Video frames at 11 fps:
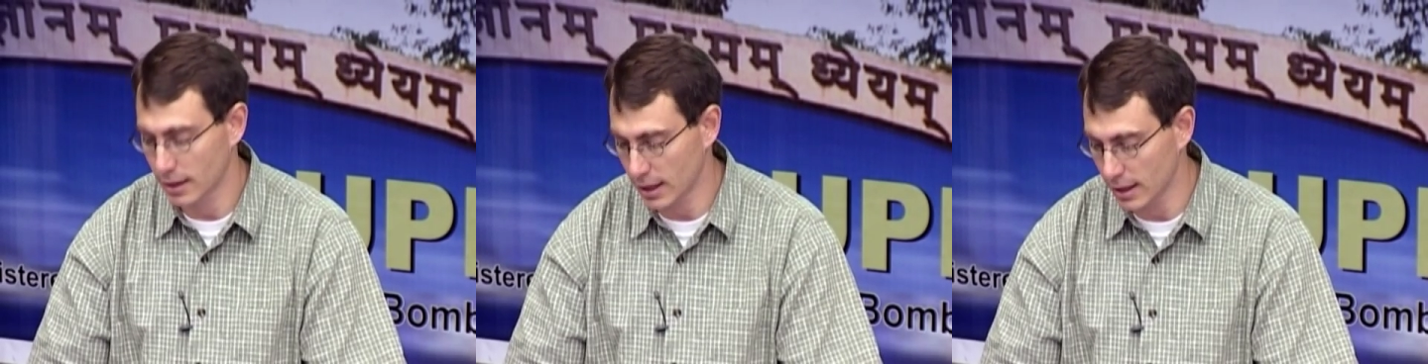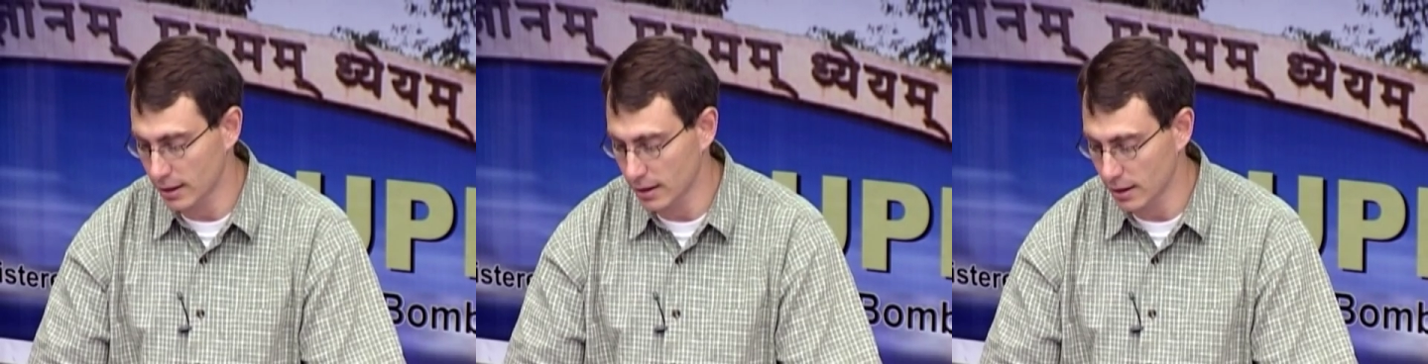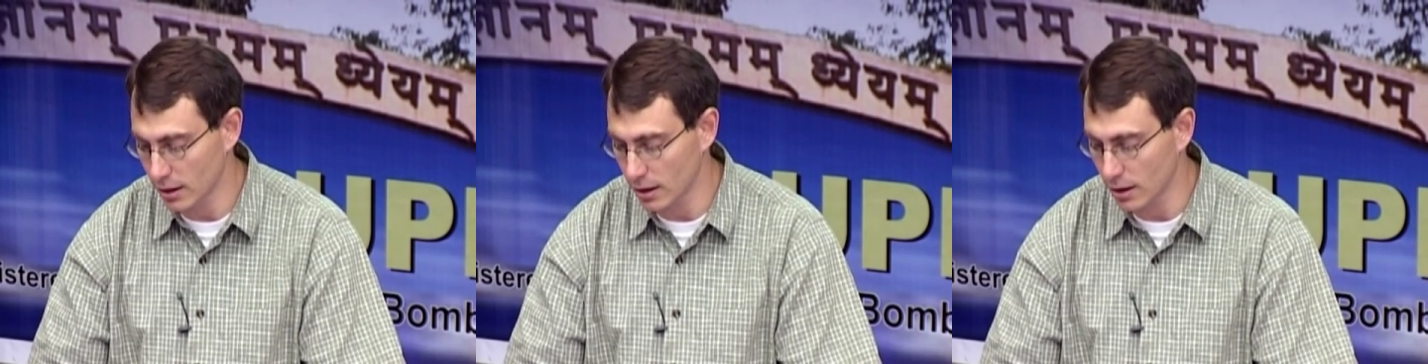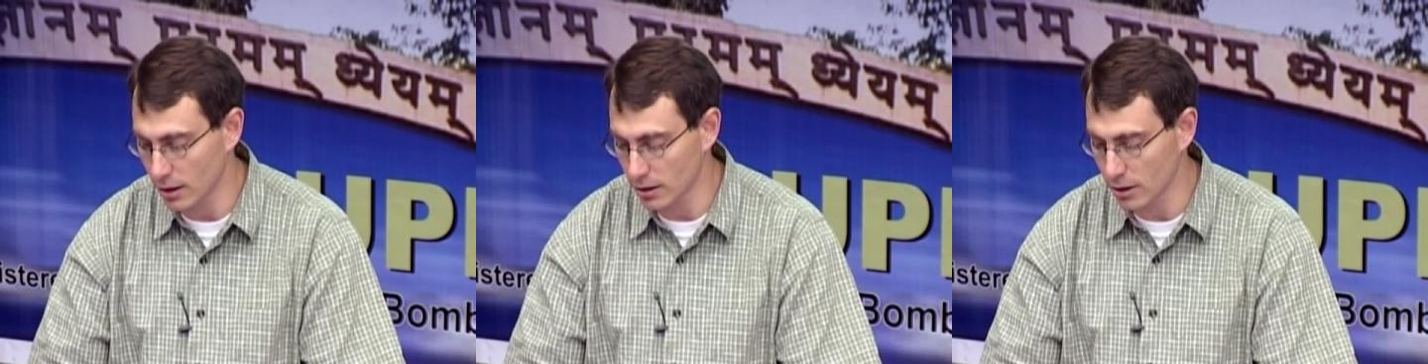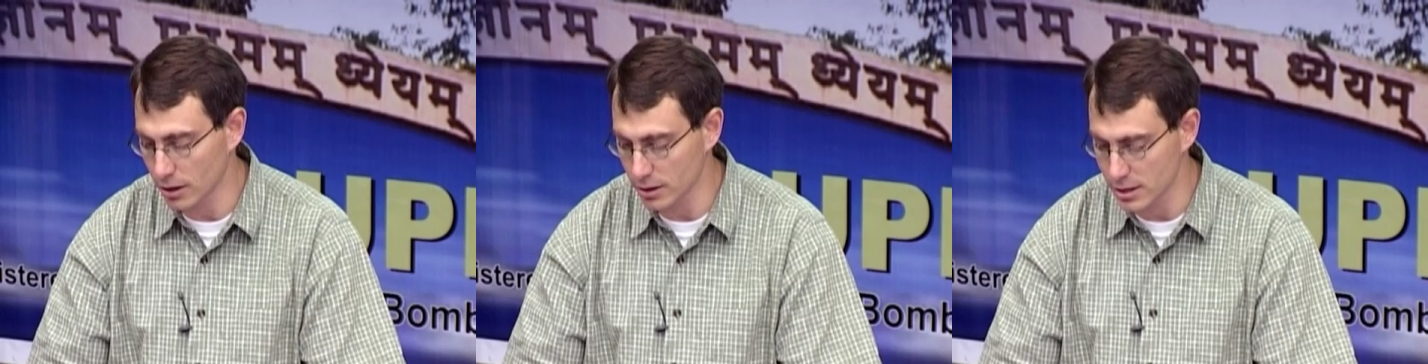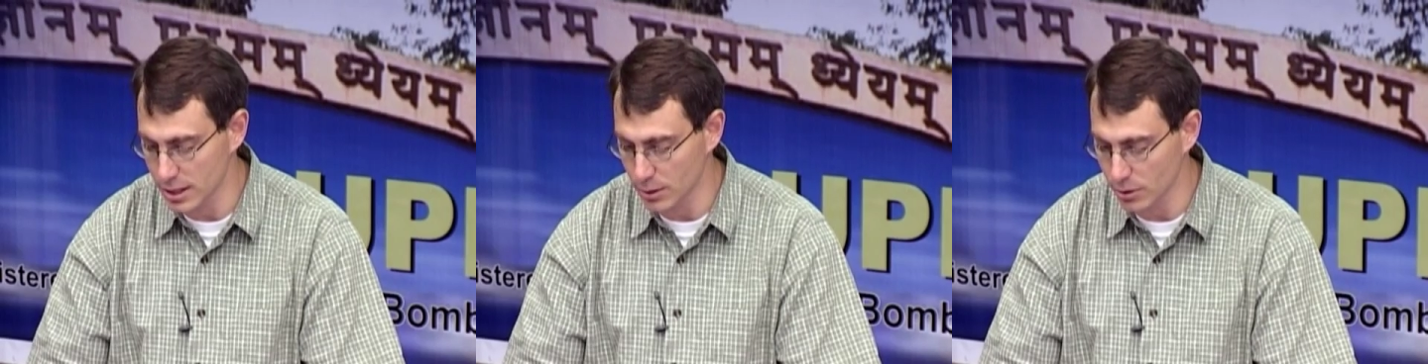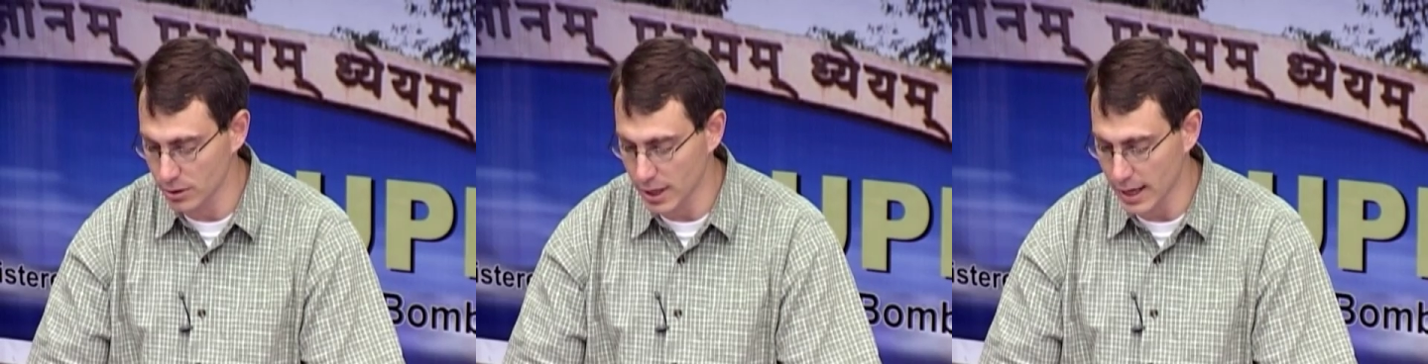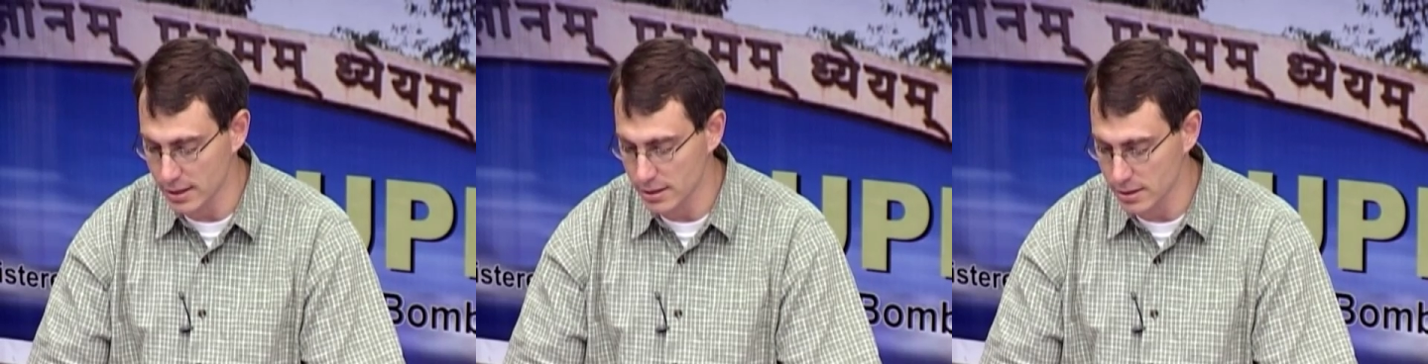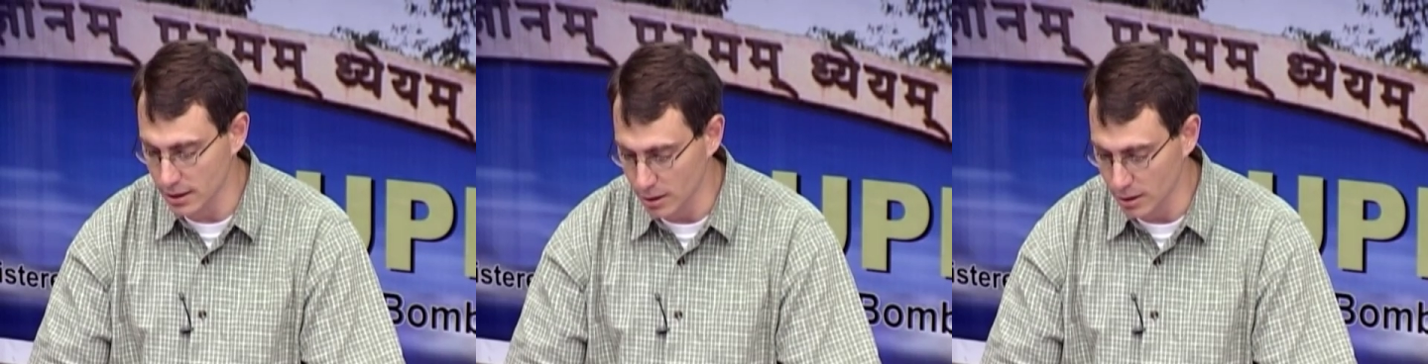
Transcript: And uh, along the zeroth axis,